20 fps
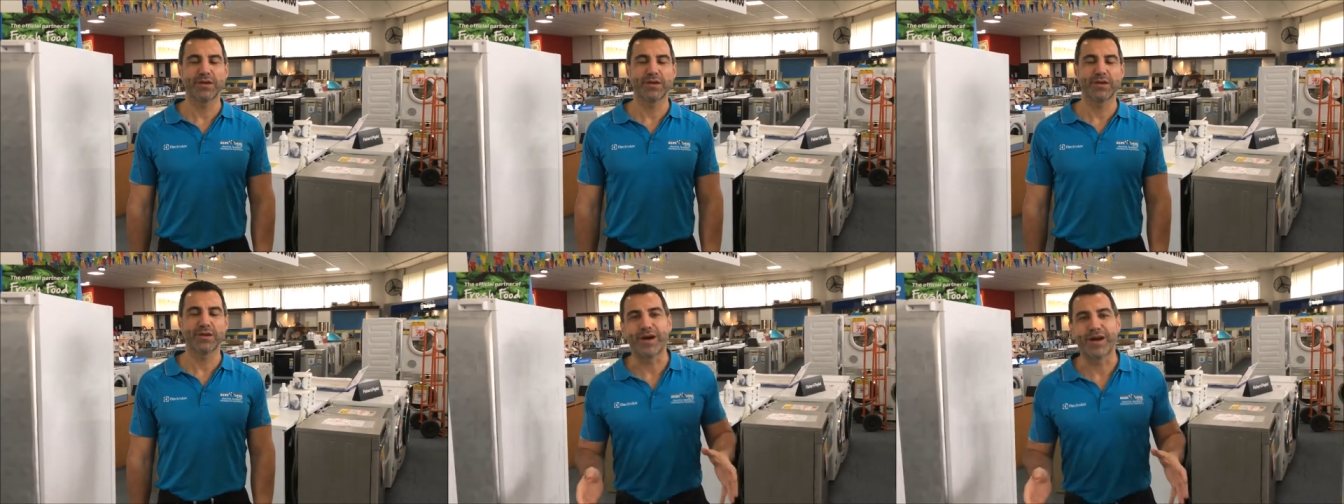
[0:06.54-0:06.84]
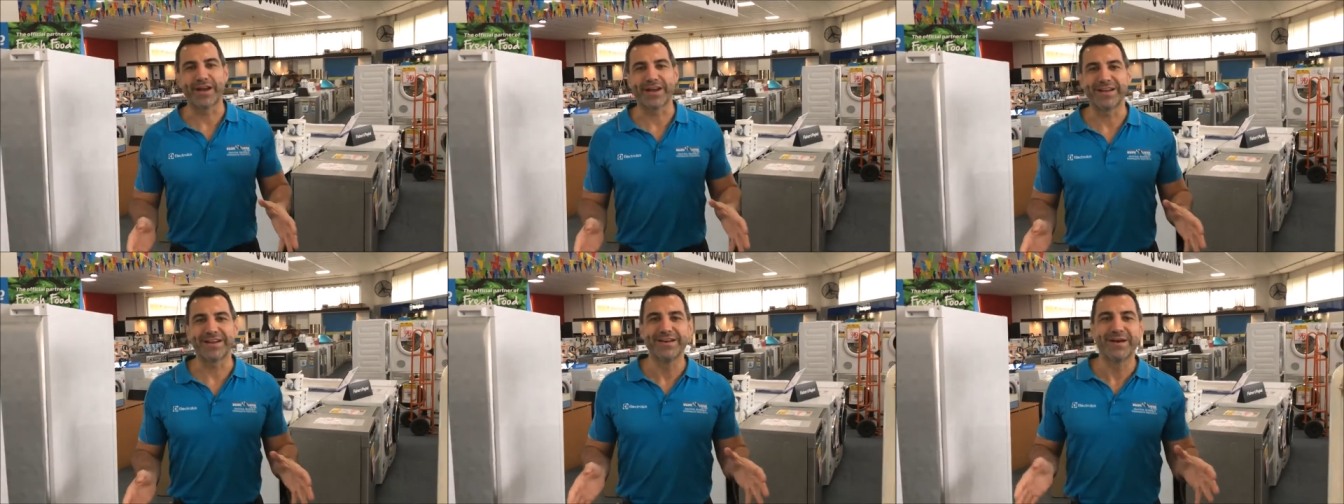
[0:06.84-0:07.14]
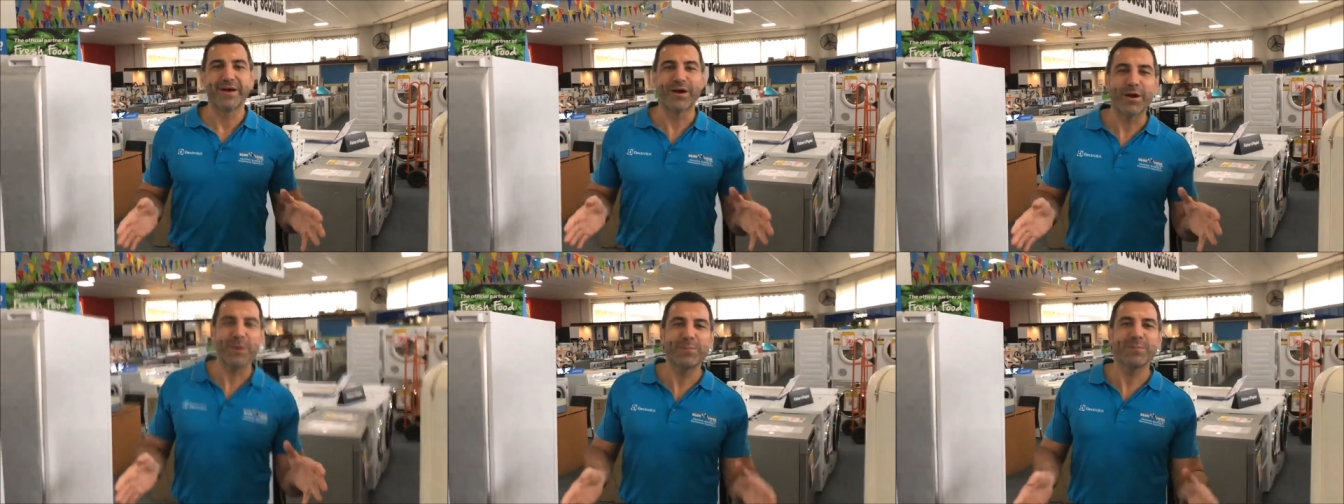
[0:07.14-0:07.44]
Hi,
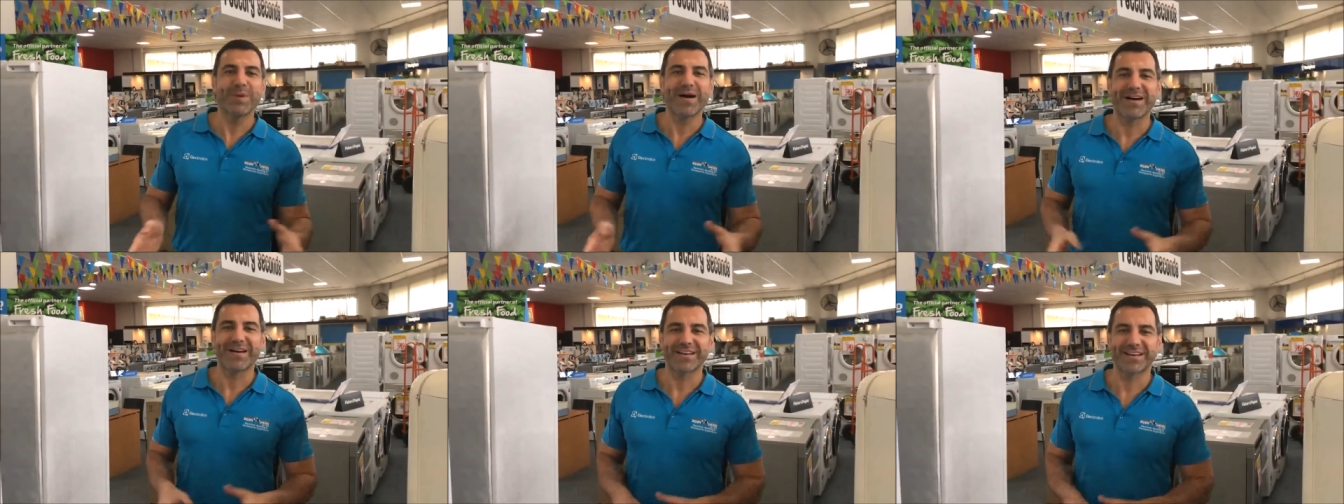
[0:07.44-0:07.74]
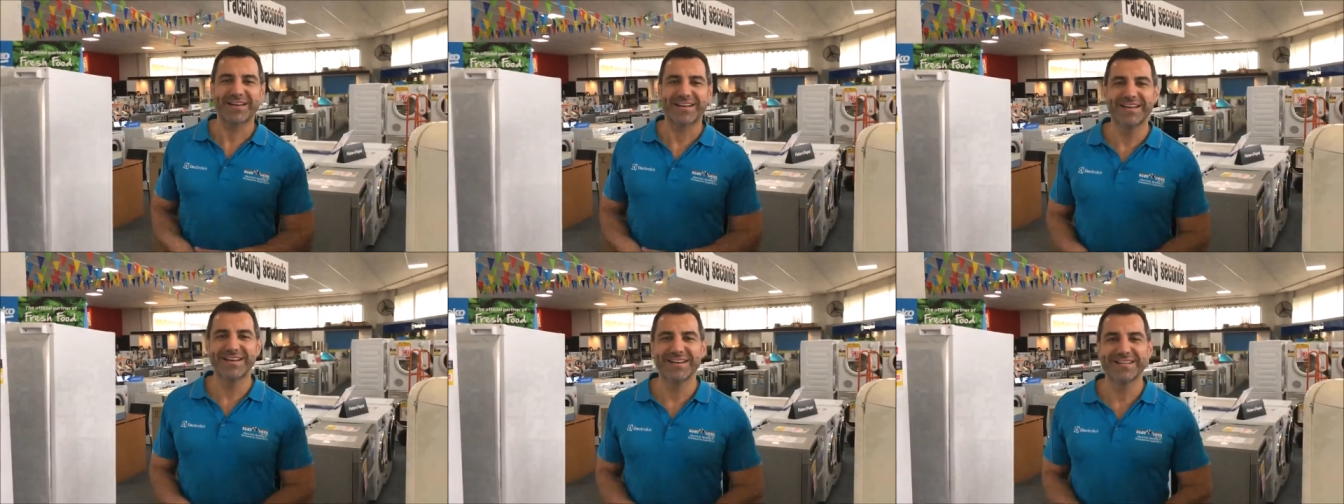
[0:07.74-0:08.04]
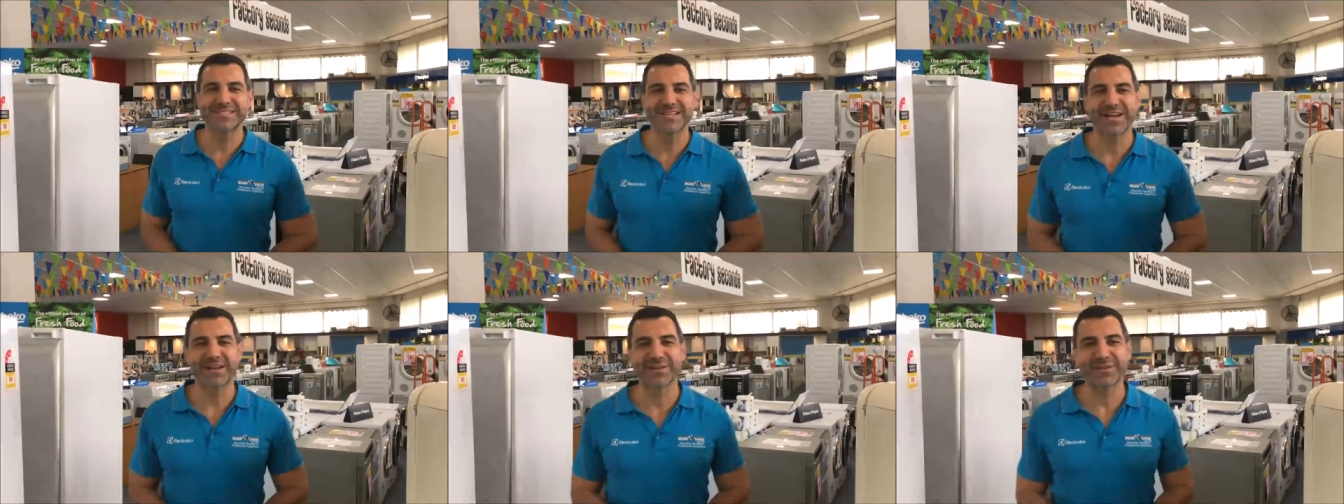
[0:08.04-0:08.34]
I'm Mark, here
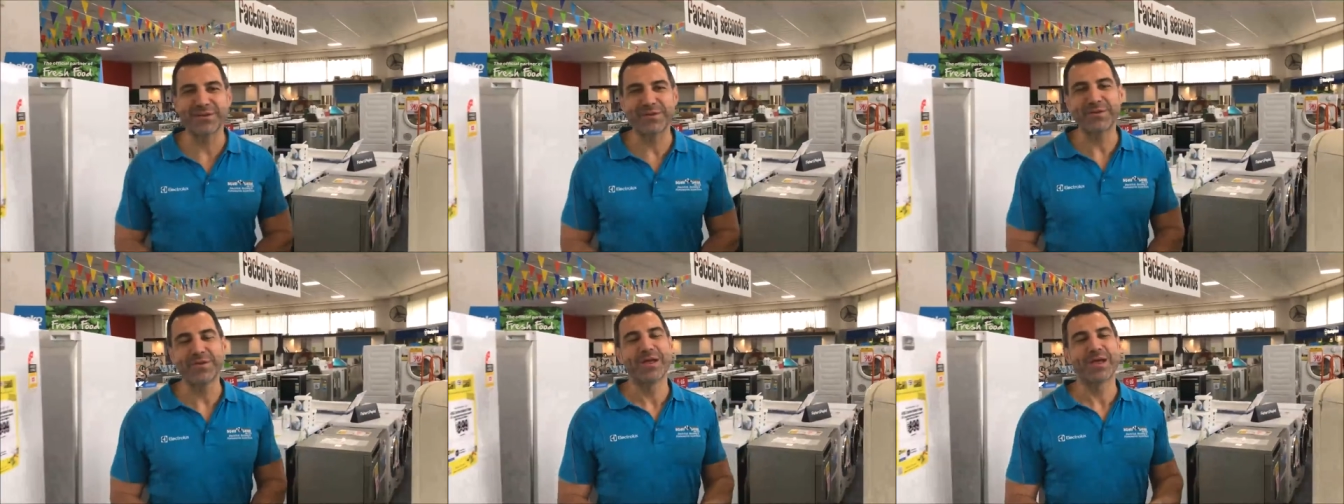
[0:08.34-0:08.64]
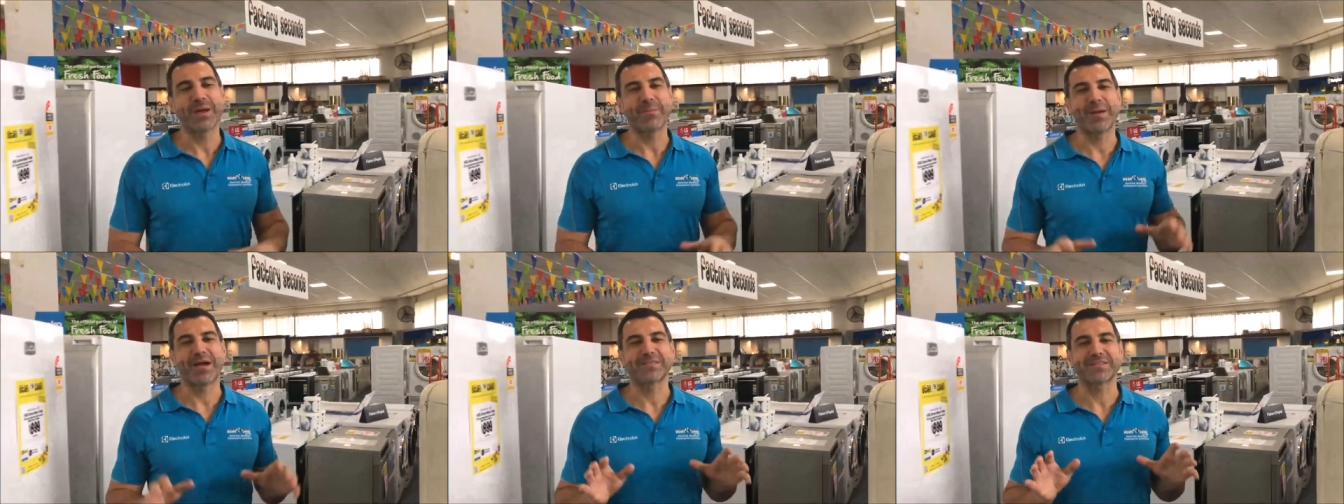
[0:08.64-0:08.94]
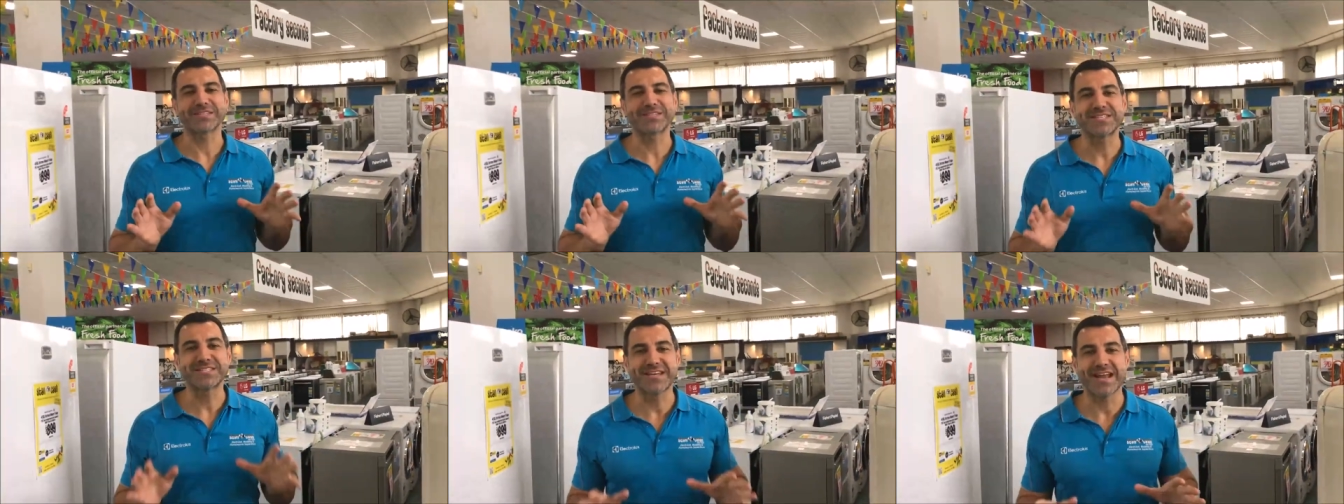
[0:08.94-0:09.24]
to tell you
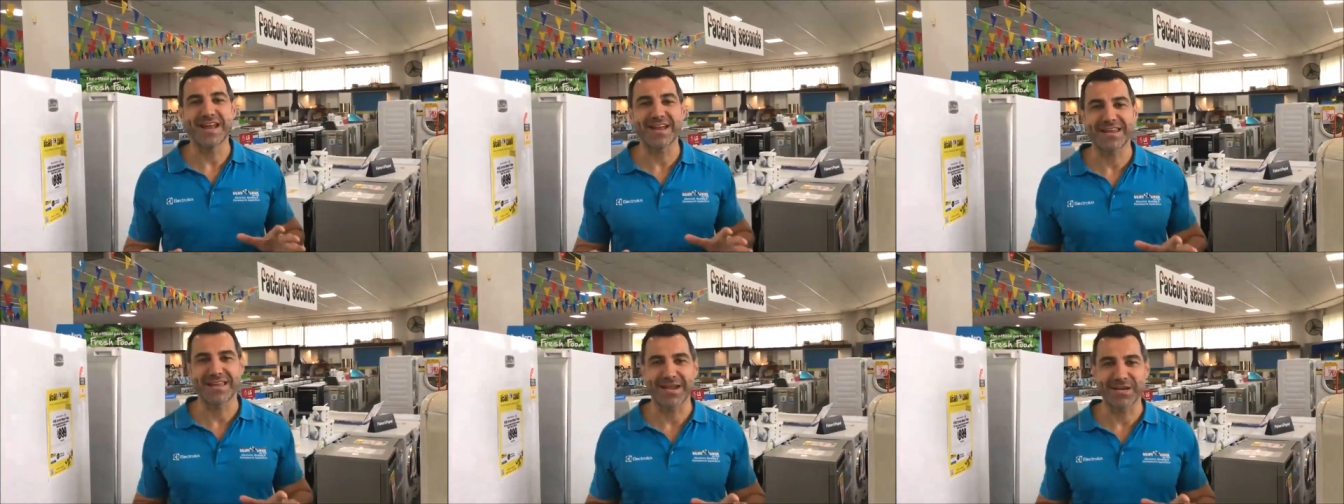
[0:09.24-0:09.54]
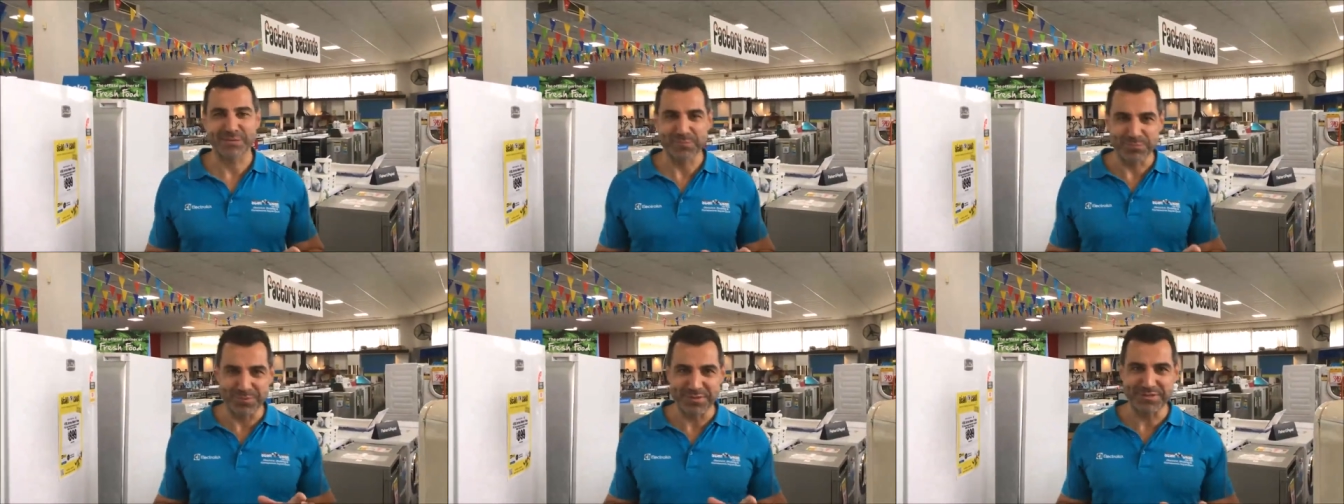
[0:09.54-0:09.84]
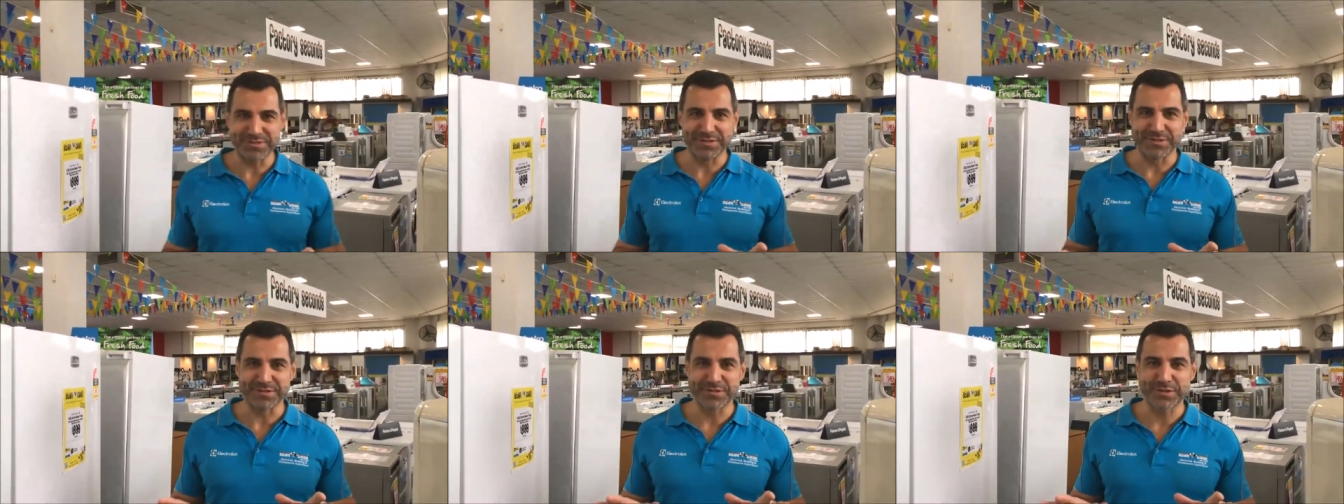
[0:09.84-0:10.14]
about the Stan Cash
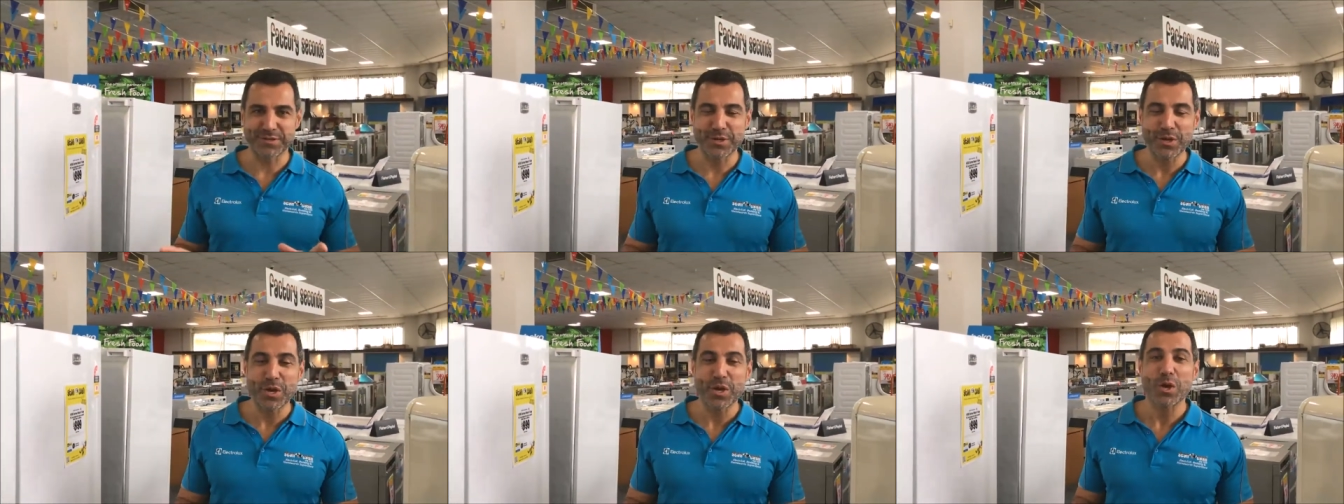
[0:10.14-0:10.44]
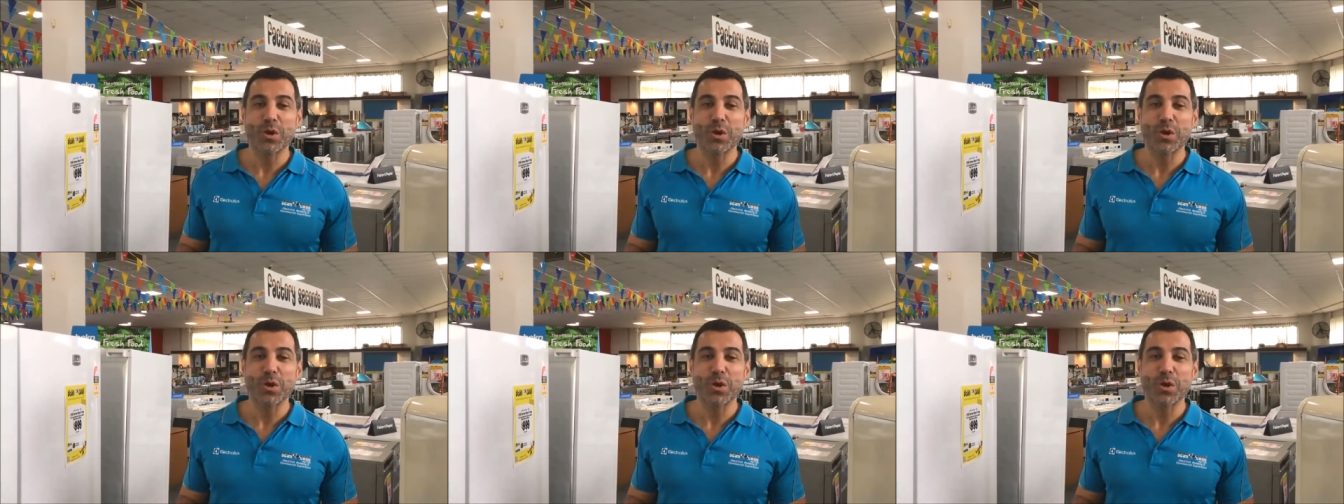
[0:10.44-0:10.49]
business.